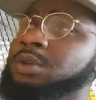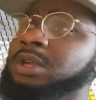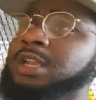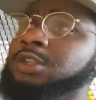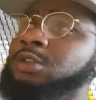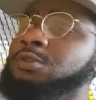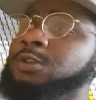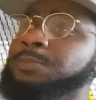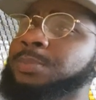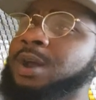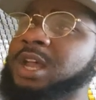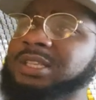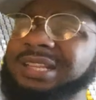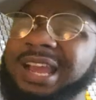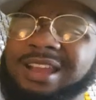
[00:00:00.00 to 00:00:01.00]
all you have to do was
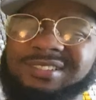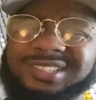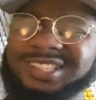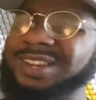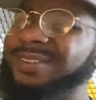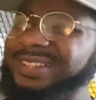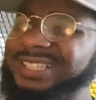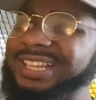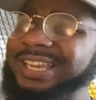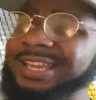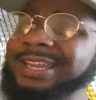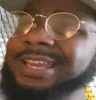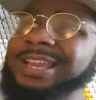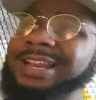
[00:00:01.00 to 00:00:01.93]
pass. Like, seriously?